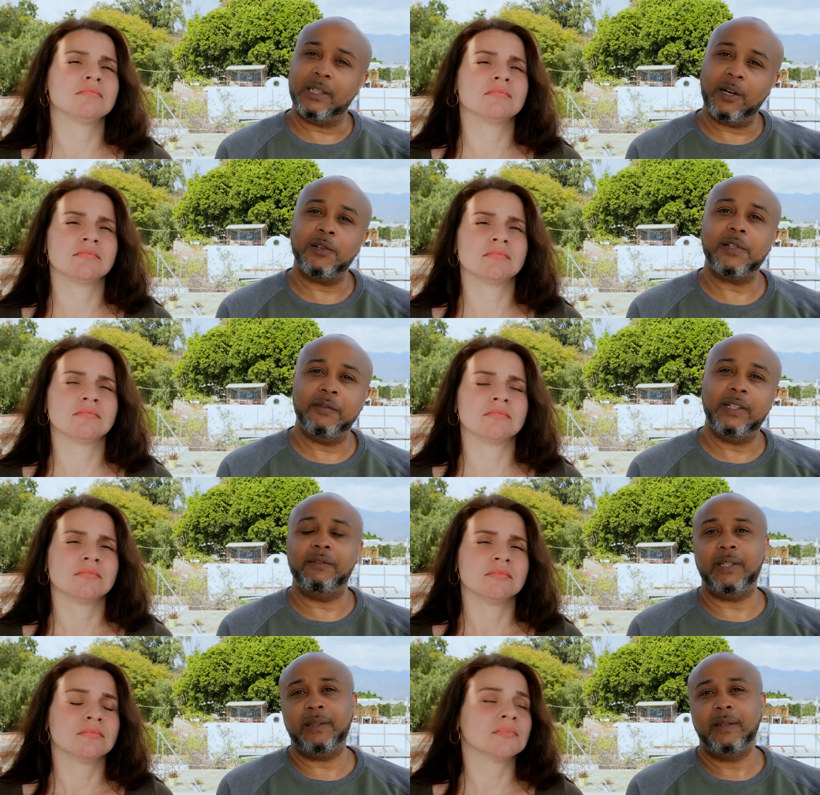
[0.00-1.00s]
Speaker 1: the cost of
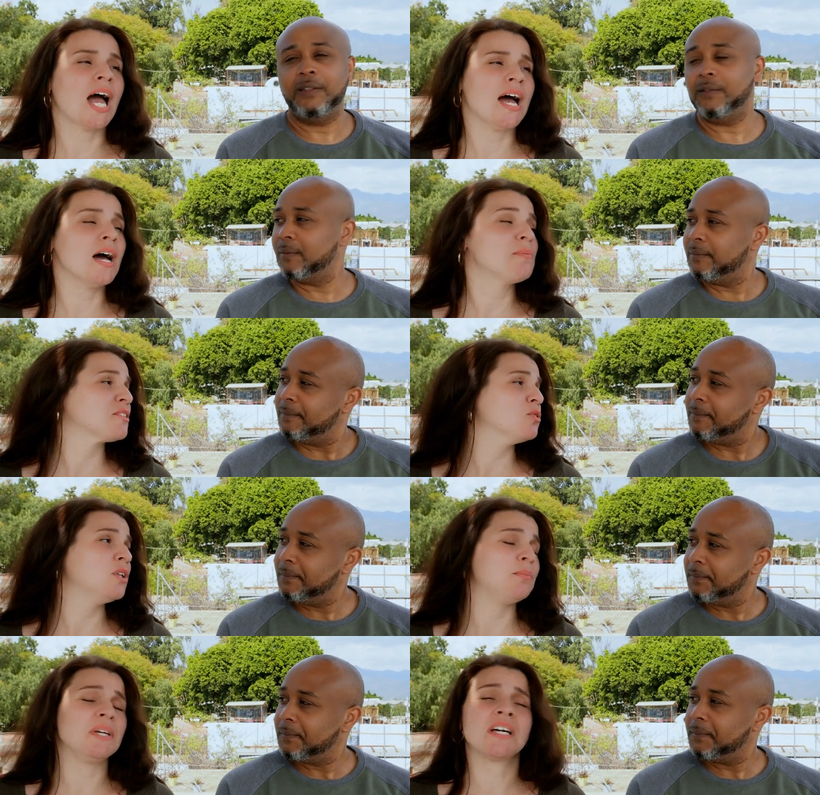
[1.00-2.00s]
living.
Speaker 2: Uh,
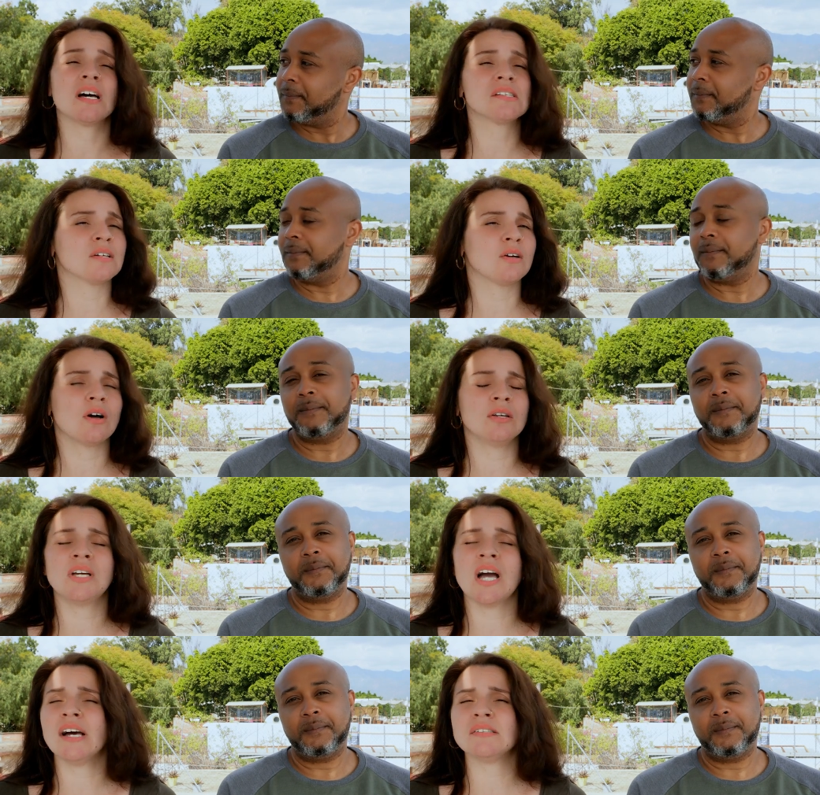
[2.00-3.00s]
absolutely, because you
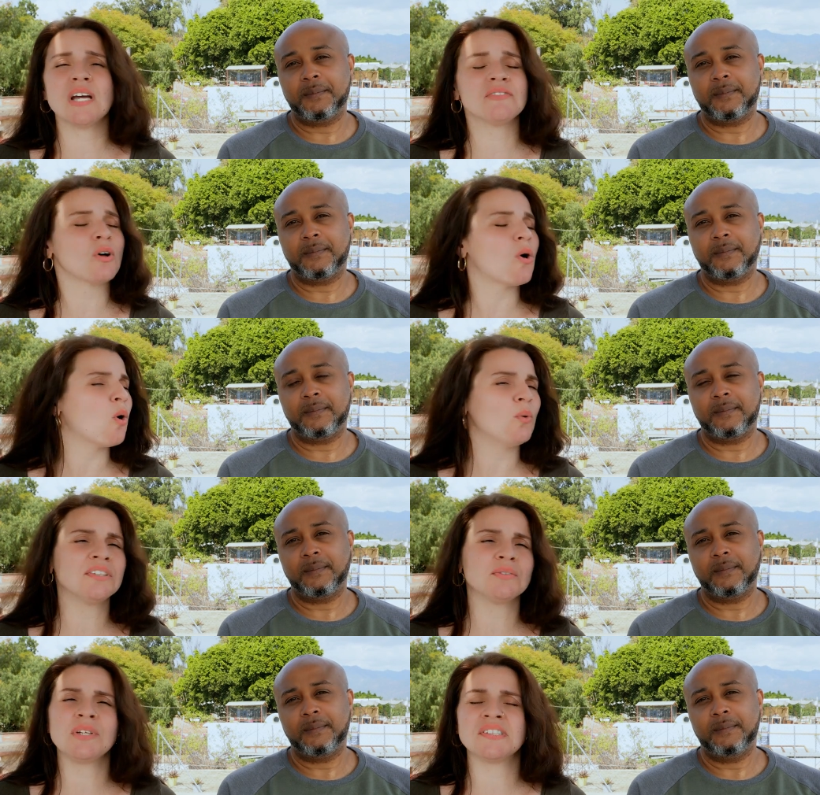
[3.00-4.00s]
guys, you have to
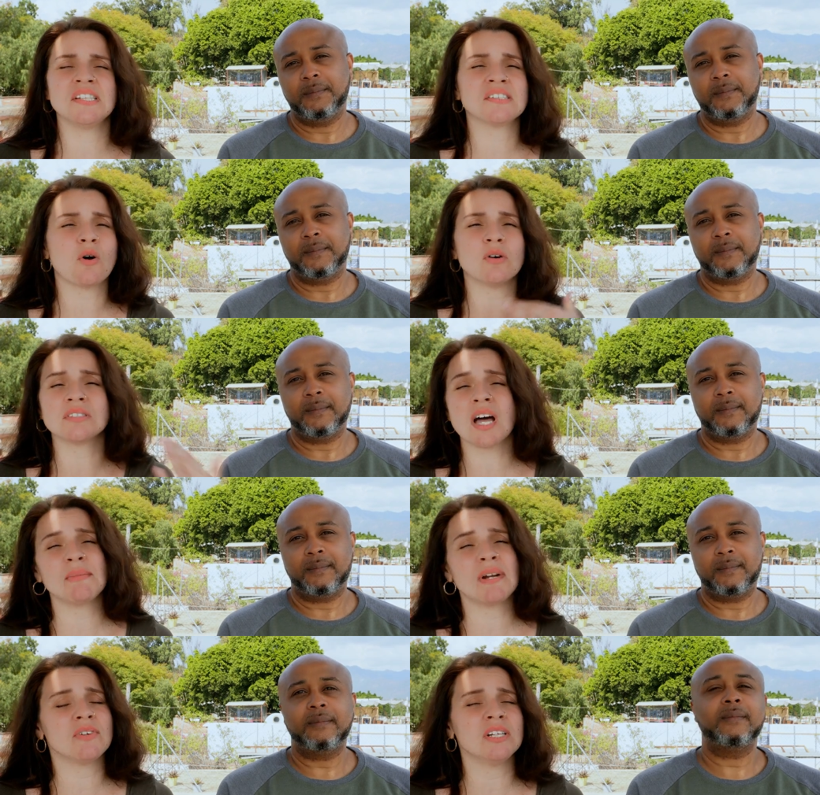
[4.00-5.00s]
always, we say this all the time
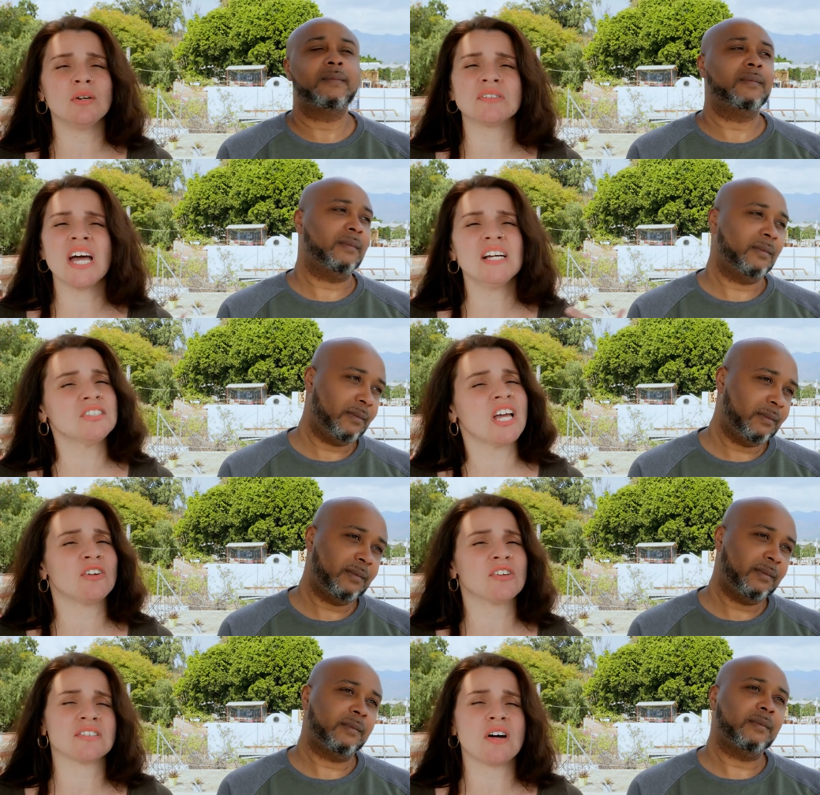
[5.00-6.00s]
in our videos,
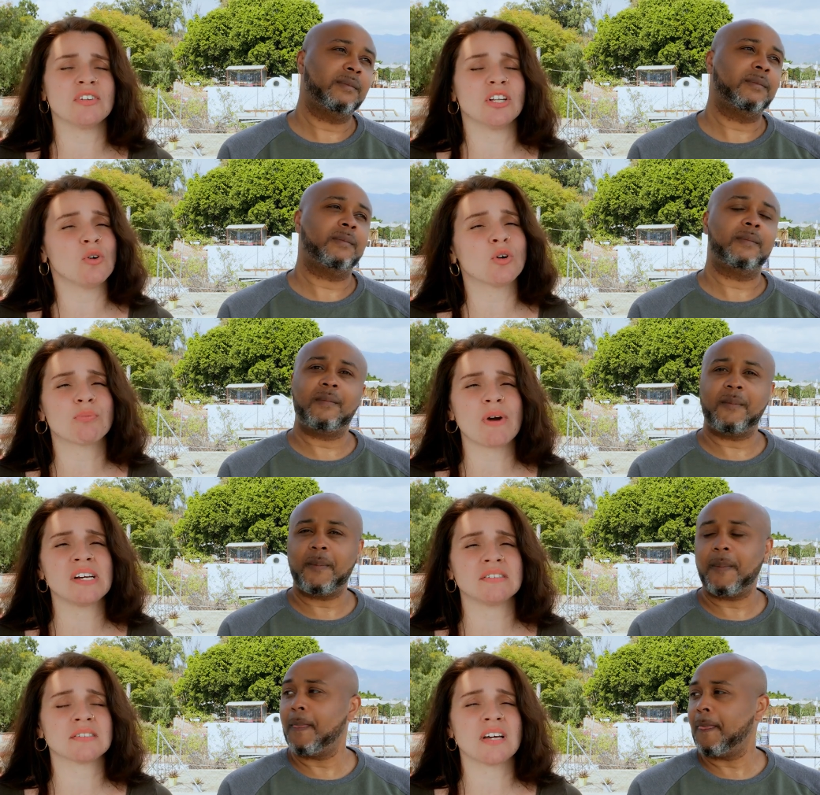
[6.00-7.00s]
educate yourself on the local
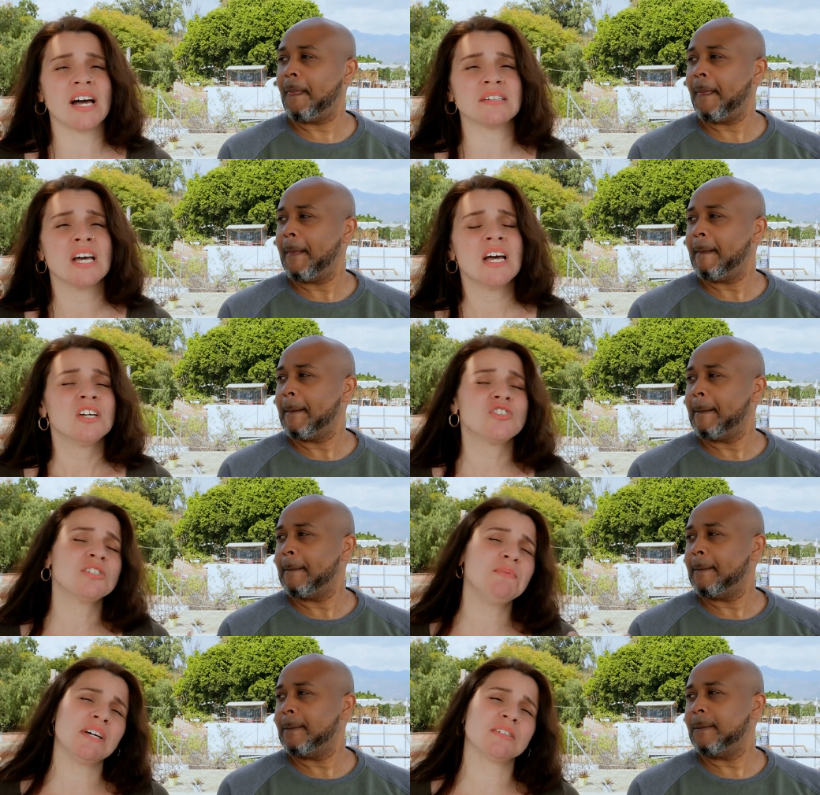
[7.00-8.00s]
prices, guys.
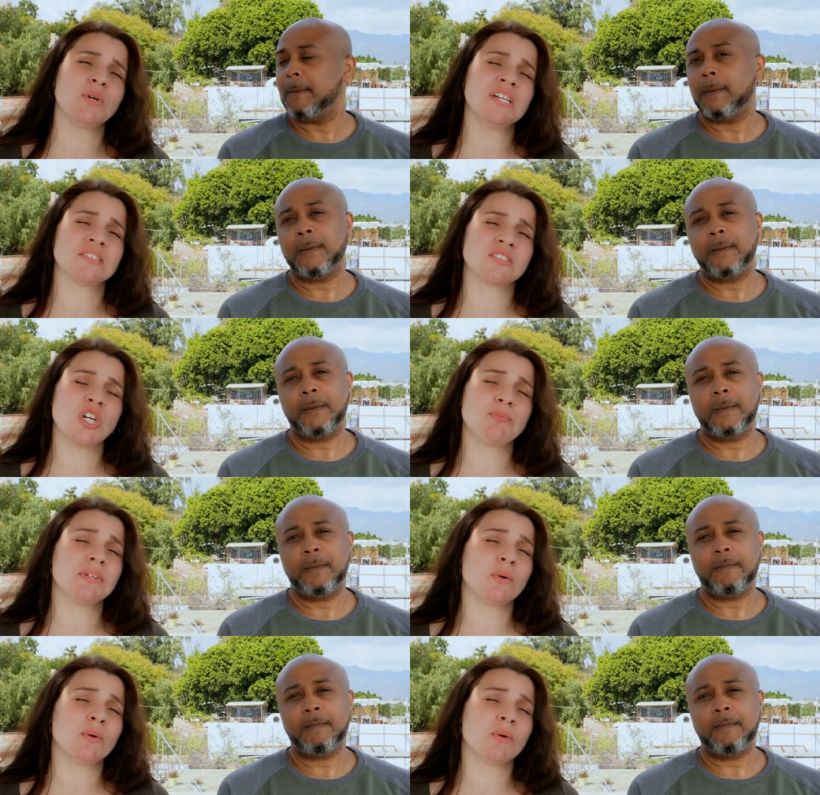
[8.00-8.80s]
Just because it's cheaper